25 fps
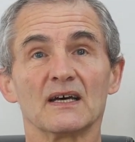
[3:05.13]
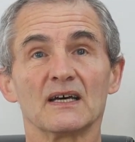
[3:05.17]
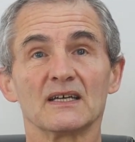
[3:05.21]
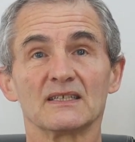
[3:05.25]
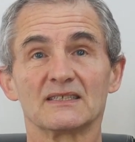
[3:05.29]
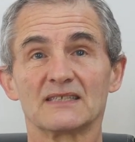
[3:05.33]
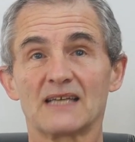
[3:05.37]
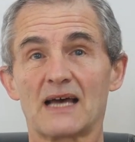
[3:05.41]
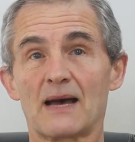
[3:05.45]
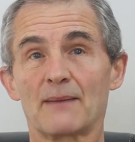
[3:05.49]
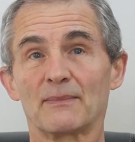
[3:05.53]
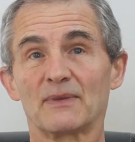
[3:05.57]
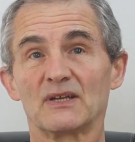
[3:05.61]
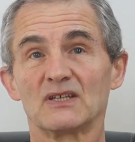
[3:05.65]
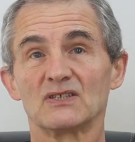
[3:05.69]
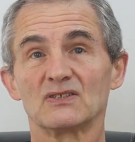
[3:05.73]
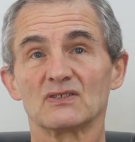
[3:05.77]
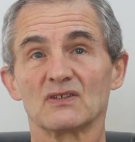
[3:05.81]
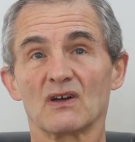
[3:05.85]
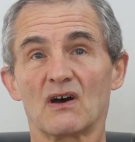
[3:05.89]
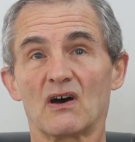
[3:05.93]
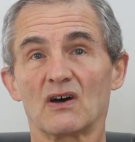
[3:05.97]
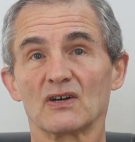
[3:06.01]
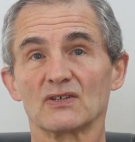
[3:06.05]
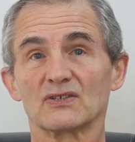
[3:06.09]
a
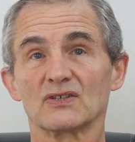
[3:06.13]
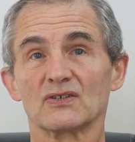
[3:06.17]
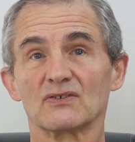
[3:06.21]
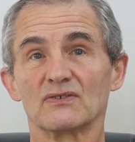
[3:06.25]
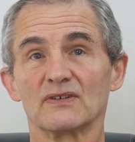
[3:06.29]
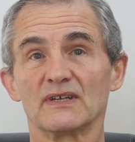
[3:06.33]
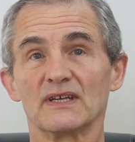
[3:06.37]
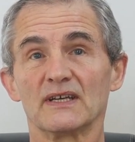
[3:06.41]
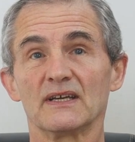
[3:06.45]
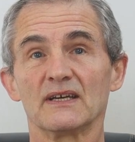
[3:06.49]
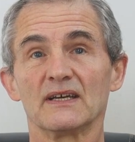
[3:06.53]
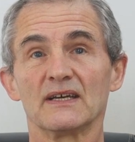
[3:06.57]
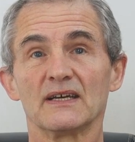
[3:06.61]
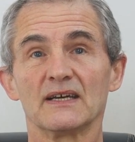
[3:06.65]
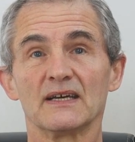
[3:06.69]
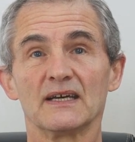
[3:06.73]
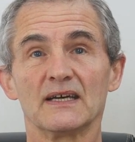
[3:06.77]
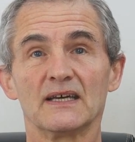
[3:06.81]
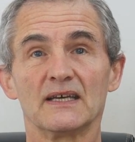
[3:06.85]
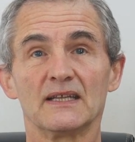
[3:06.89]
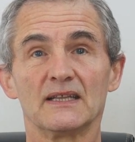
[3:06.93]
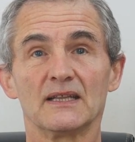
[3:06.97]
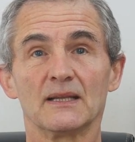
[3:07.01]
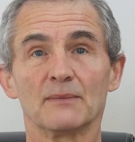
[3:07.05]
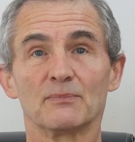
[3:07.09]
damaged artery
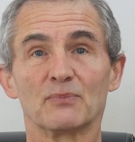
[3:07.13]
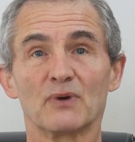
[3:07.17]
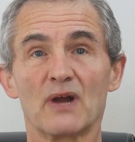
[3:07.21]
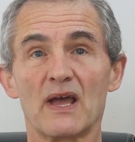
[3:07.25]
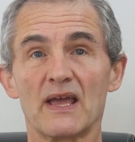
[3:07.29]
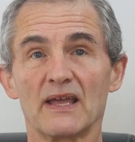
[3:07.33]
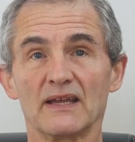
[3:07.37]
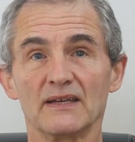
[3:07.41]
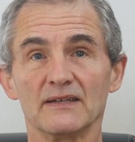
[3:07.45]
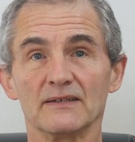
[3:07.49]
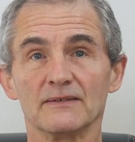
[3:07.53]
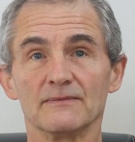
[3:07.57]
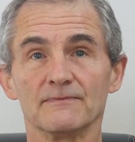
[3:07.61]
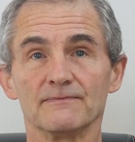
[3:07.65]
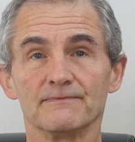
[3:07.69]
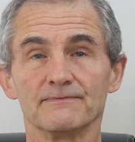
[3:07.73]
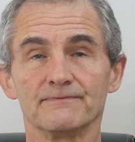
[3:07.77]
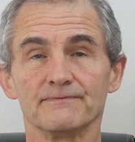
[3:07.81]
in the brain.